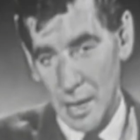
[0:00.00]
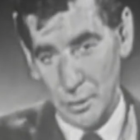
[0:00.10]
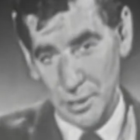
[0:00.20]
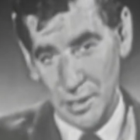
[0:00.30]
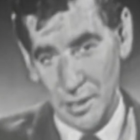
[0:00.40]

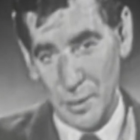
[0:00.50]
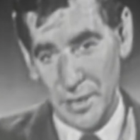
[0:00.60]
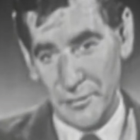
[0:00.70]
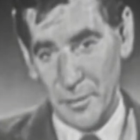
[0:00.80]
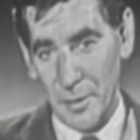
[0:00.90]
out
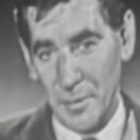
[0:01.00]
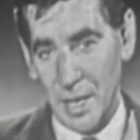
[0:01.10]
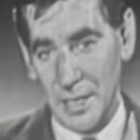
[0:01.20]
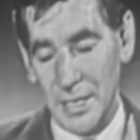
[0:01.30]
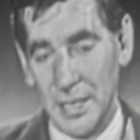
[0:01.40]
away from the
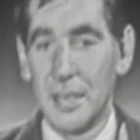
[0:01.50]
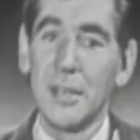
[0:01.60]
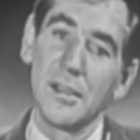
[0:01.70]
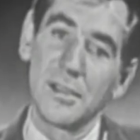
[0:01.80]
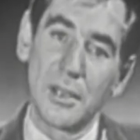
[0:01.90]
body.
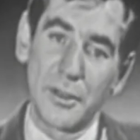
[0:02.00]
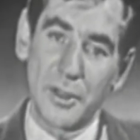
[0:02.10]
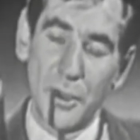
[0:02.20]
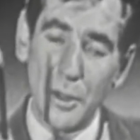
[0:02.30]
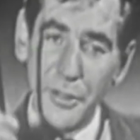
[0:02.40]
So
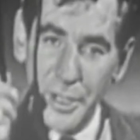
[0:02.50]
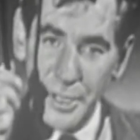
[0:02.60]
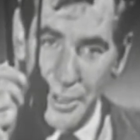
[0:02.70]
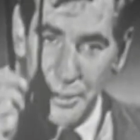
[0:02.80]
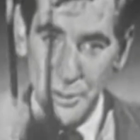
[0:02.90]
that the whole
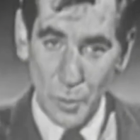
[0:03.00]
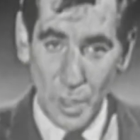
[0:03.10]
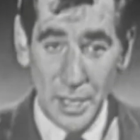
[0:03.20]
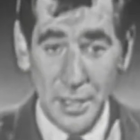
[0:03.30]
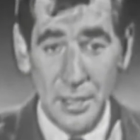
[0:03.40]
thing goes
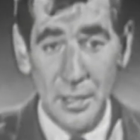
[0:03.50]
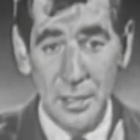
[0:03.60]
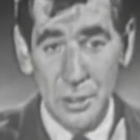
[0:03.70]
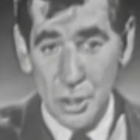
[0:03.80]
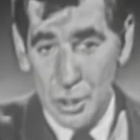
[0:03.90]
1,
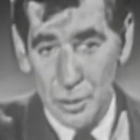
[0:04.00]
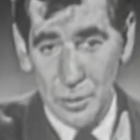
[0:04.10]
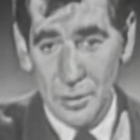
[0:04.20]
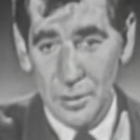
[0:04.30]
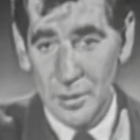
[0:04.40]

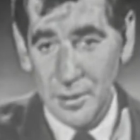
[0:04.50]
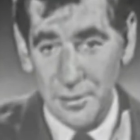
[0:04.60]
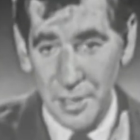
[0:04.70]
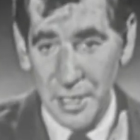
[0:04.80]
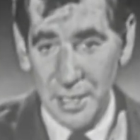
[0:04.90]
2,
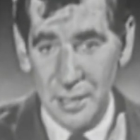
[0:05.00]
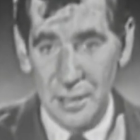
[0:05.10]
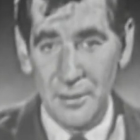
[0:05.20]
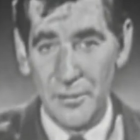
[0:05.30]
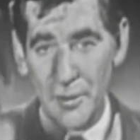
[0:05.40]
3,
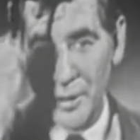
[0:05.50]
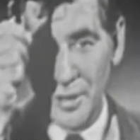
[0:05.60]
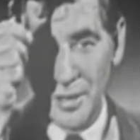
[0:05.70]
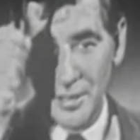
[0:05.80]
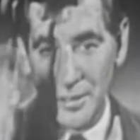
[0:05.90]

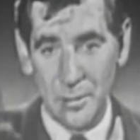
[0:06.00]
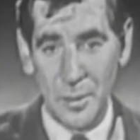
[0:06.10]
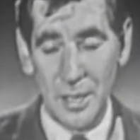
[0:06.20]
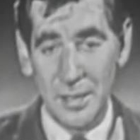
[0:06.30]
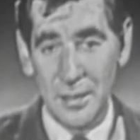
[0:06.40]
4.
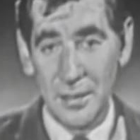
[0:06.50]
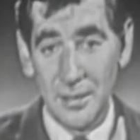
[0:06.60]
1,